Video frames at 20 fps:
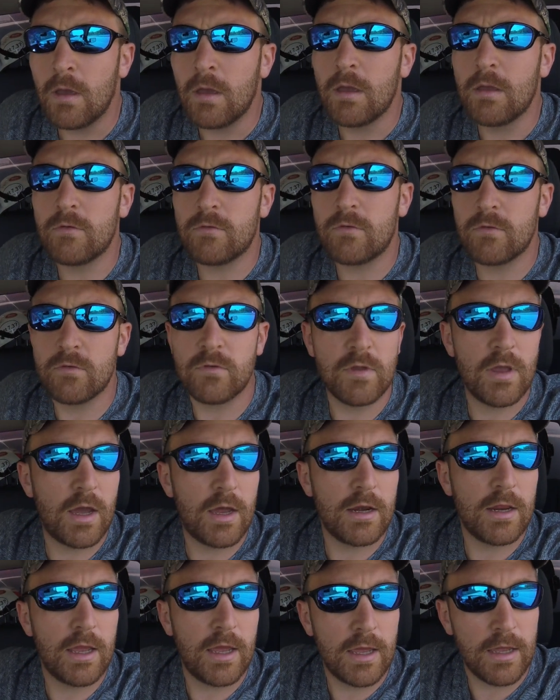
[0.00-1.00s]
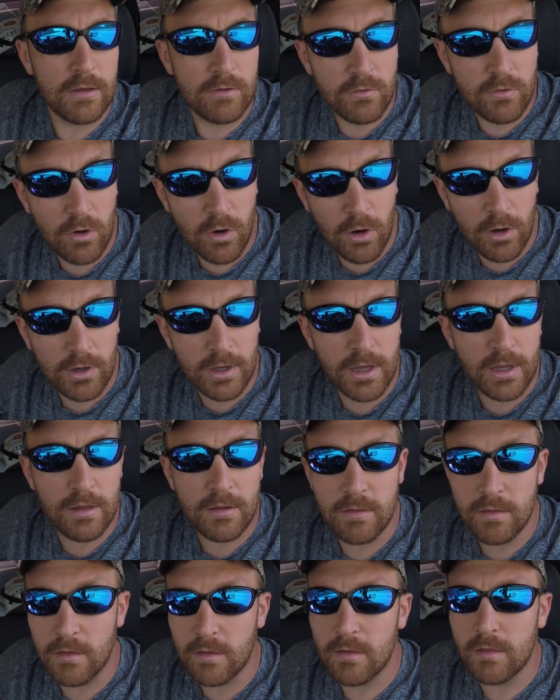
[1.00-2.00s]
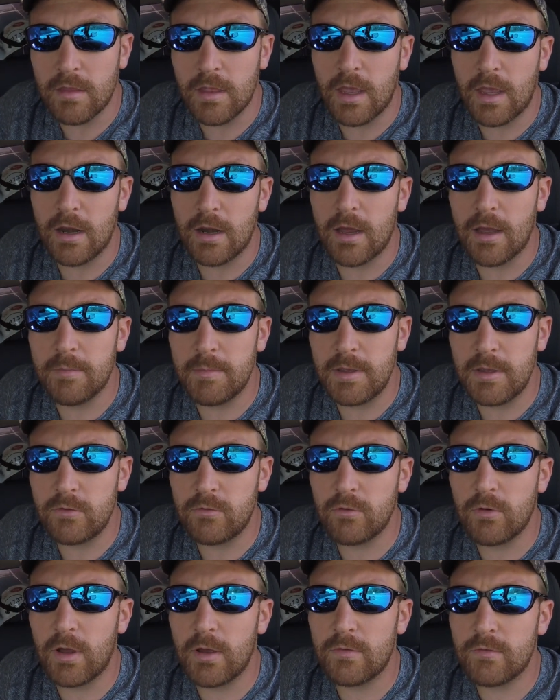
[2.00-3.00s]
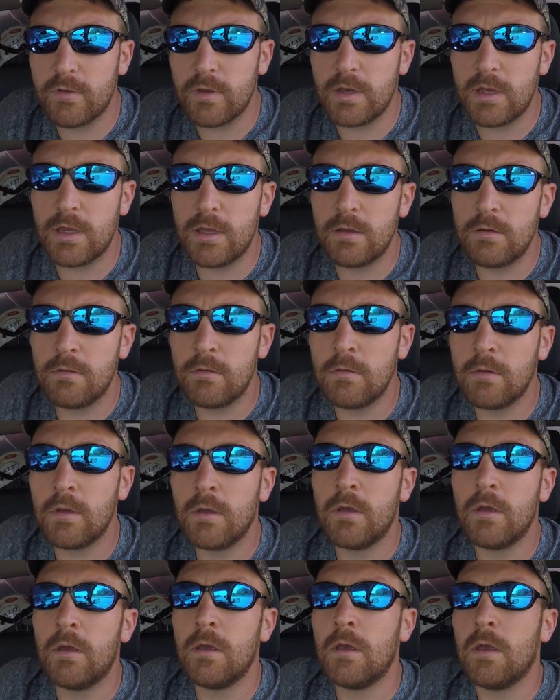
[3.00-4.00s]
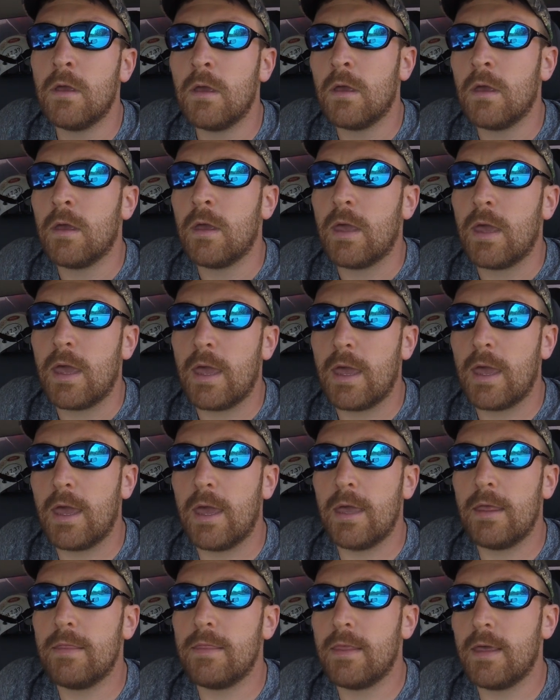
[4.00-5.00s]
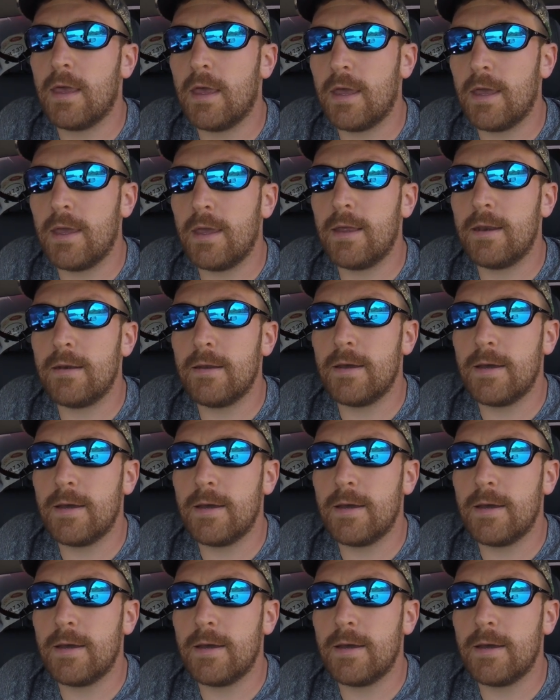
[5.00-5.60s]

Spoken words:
This is not a target that I'm interested in. And then